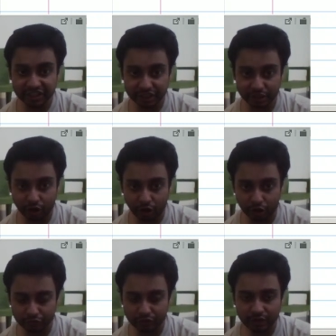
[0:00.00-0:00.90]

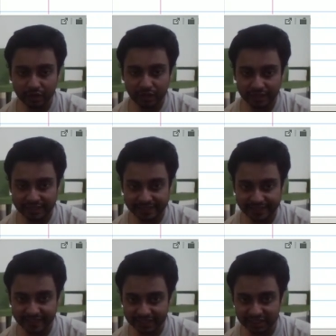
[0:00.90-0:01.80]
integration,
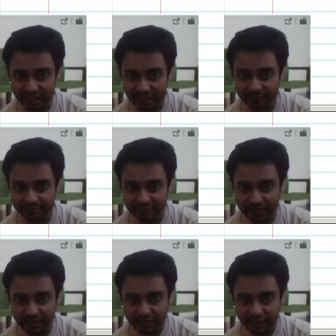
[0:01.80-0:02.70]
if you have a
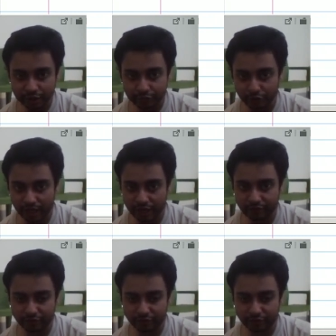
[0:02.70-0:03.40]
function